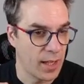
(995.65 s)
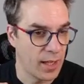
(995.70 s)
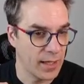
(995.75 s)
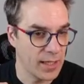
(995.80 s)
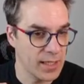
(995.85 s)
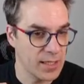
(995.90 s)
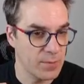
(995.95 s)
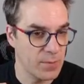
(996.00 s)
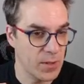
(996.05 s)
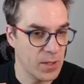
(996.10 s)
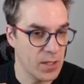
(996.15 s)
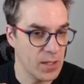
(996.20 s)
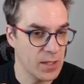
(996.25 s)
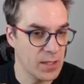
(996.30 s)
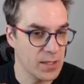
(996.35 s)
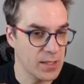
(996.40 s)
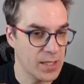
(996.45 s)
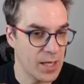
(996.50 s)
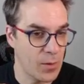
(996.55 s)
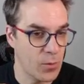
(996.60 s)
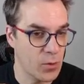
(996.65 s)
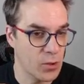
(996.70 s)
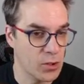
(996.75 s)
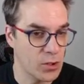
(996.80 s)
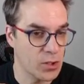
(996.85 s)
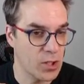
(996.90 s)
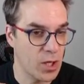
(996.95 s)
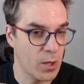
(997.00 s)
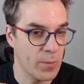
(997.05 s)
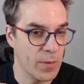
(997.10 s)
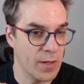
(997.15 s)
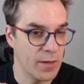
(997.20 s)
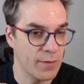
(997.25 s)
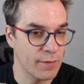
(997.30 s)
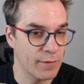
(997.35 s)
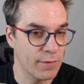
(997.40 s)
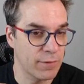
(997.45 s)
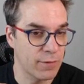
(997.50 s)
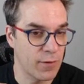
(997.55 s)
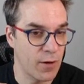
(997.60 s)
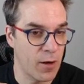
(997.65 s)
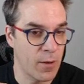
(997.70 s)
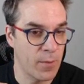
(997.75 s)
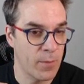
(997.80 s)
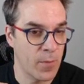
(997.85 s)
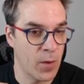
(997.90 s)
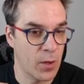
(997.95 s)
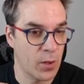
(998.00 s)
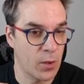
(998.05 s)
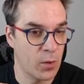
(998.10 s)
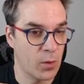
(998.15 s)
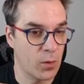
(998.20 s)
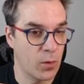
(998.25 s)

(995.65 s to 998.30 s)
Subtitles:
I guess because I was coming from a